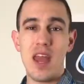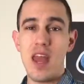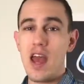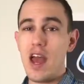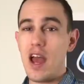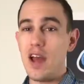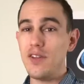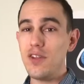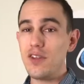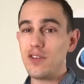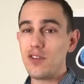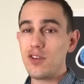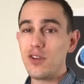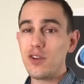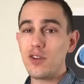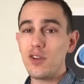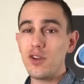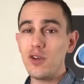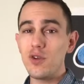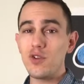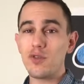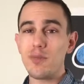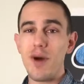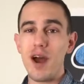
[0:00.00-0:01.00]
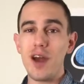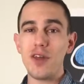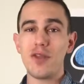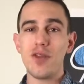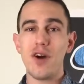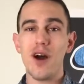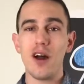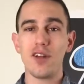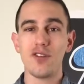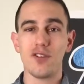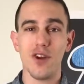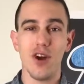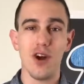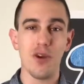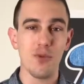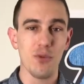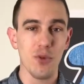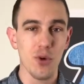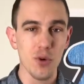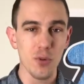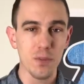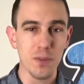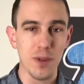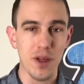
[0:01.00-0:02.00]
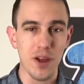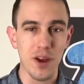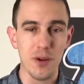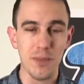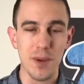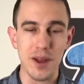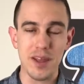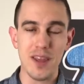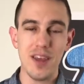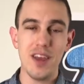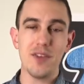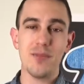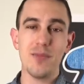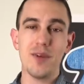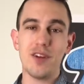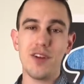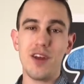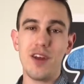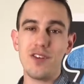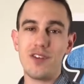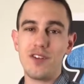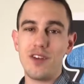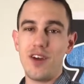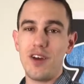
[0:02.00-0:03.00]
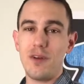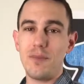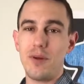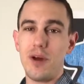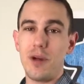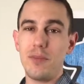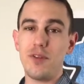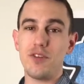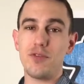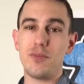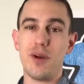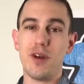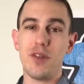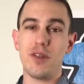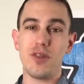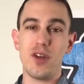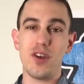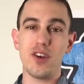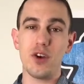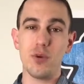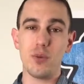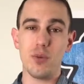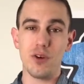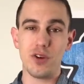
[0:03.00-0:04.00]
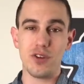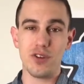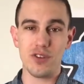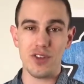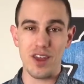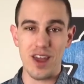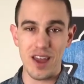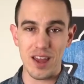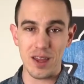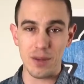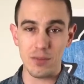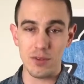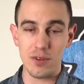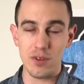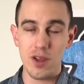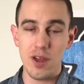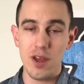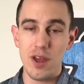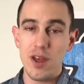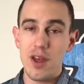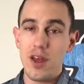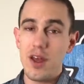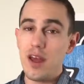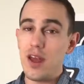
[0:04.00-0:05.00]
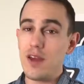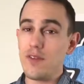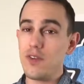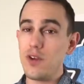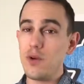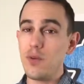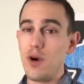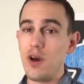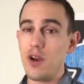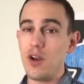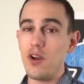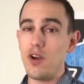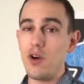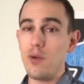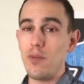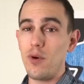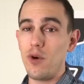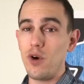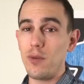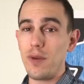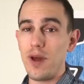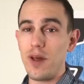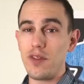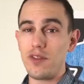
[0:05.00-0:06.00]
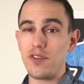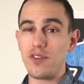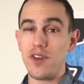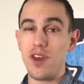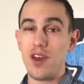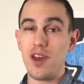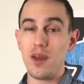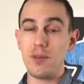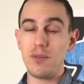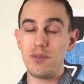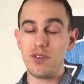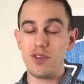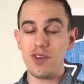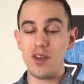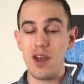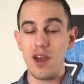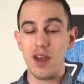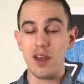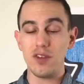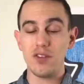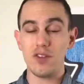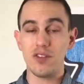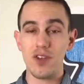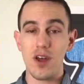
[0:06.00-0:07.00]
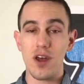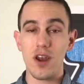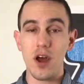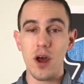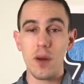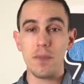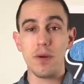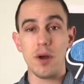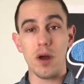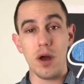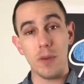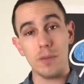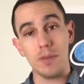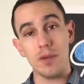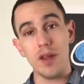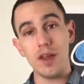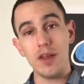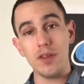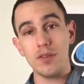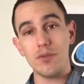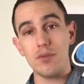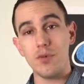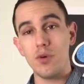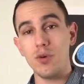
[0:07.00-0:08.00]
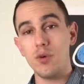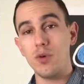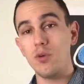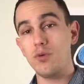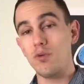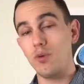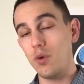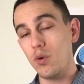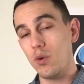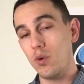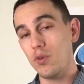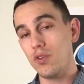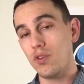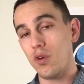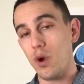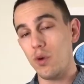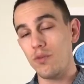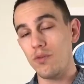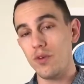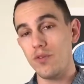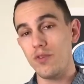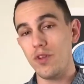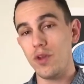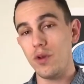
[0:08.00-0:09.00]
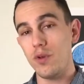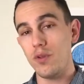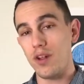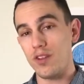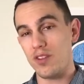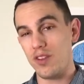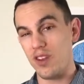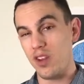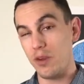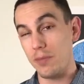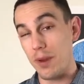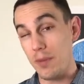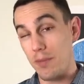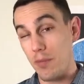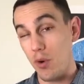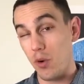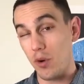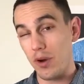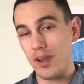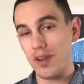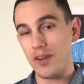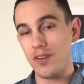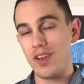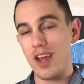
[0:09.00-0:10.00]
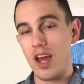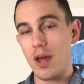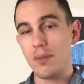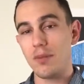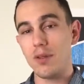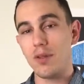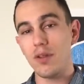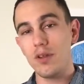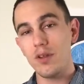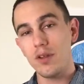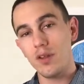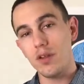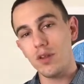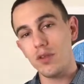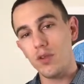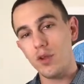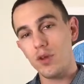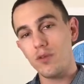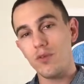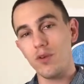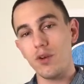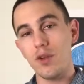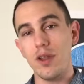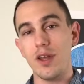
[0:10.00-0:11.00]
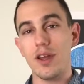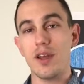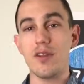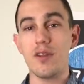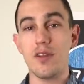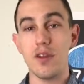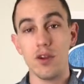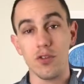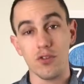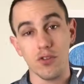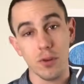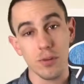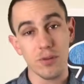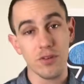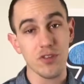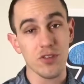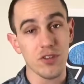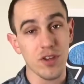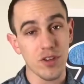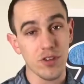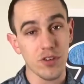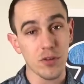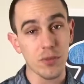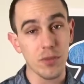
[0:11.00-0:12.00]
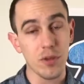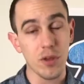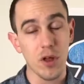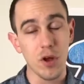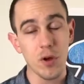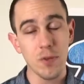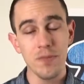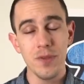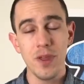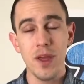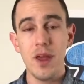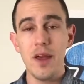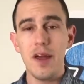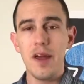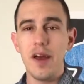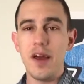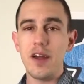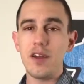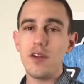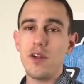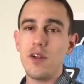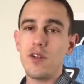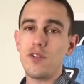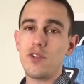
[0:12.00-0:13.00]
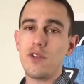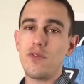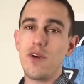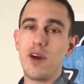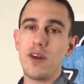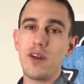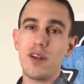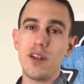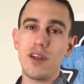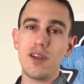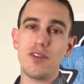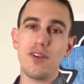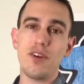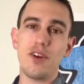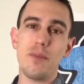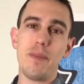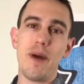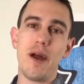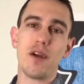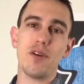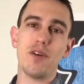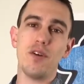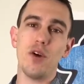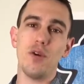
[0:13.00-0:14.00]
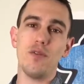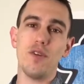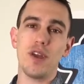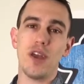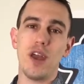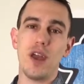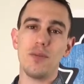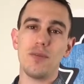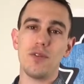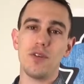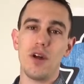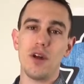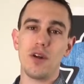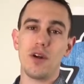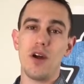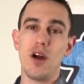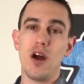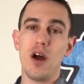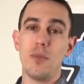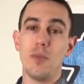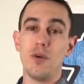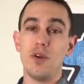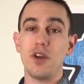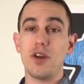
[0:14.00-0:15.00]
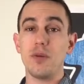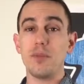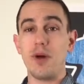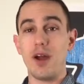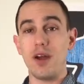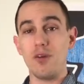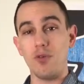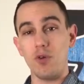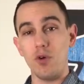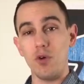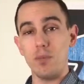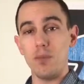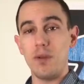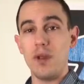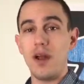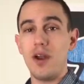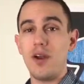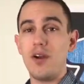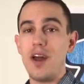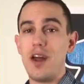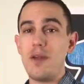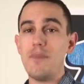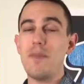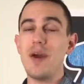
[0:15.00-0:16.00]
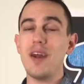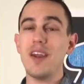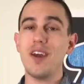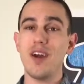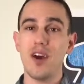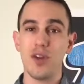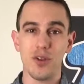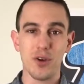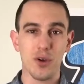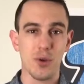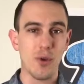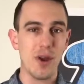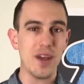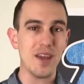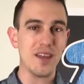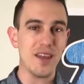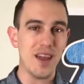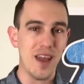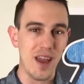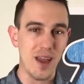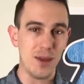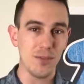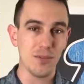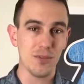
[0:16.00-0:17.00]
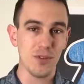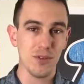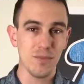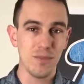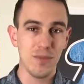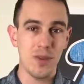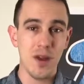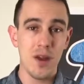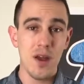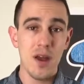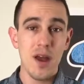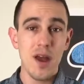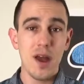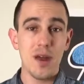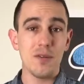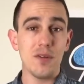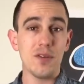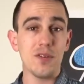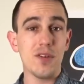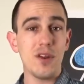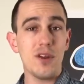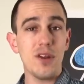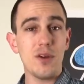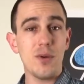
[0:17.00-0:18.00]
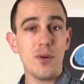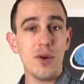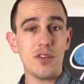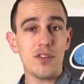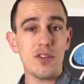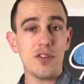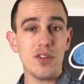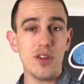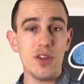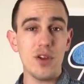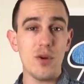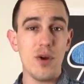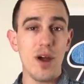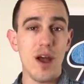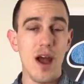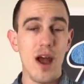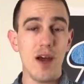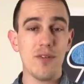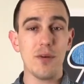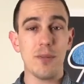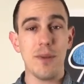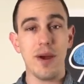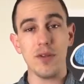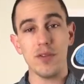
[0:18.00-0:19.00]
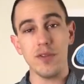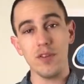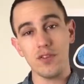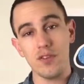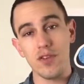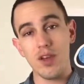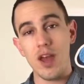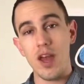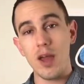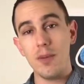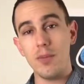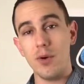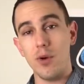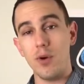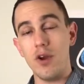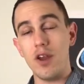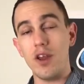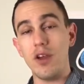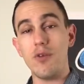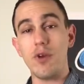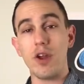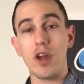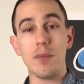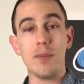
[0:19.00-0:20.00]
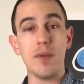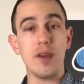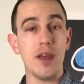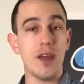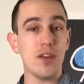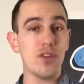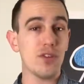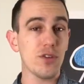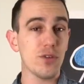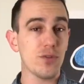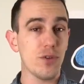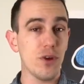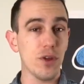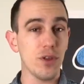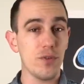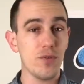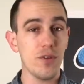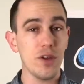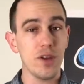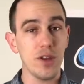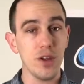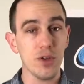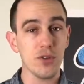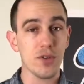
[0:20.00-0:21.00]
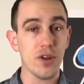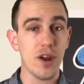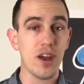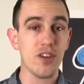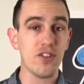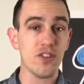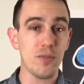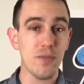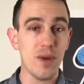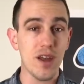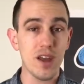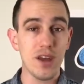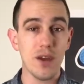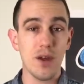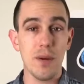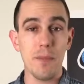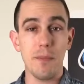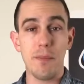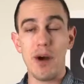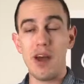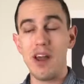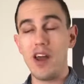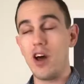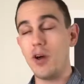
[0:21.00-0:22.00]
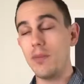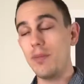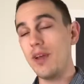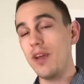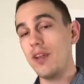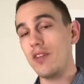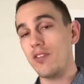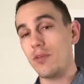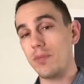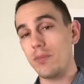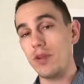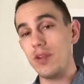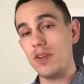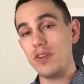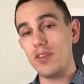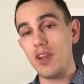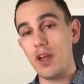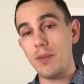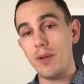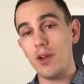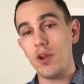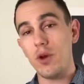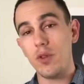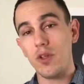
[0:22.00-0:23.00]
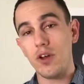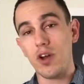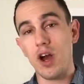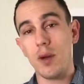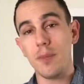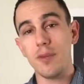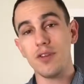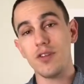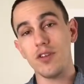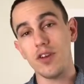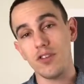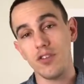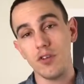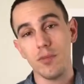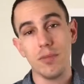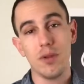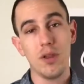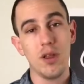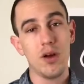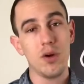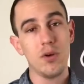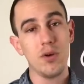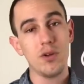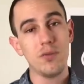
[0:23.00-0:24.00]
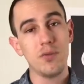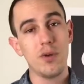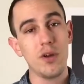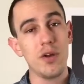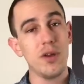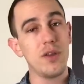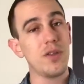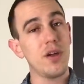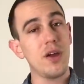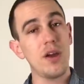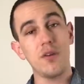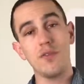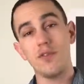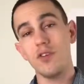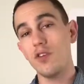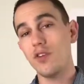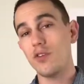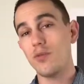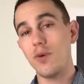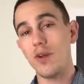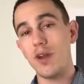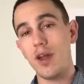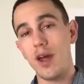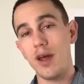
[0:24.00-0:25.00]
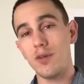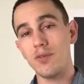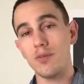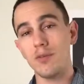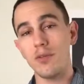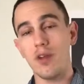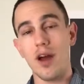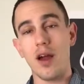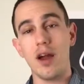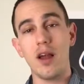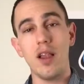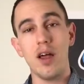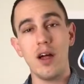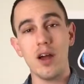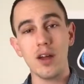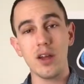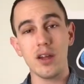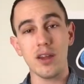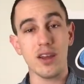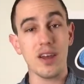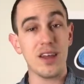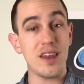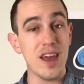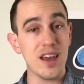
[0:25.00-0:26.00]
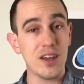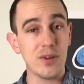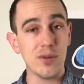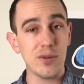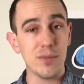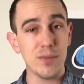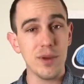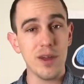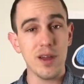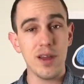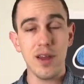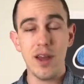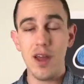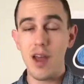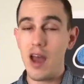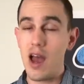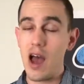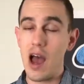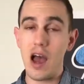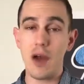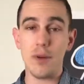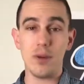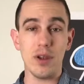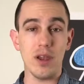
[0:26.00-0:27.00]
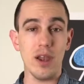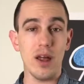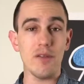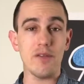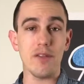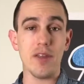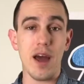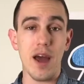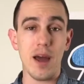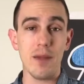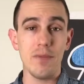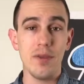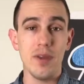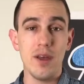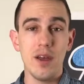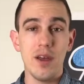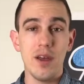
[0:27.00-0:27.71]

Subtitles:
And this concludes my thoughts on Role Player by Keith Matejka and published by Thunderworks Games. If you want to know more about this game, see a setup, a playthrough, rules overview that's a little bit more in-depth, look for a link in the description section below. And you'll also find a link there to MacroNovaGames.com where you can buy Role Player and many other great games. If there's any questions that you have about this game or any recommendations for other videos that I should make, by all means, please let me know in the comments section below. And while you're there, if you just want to have some dialogue and connect with me, I would love that.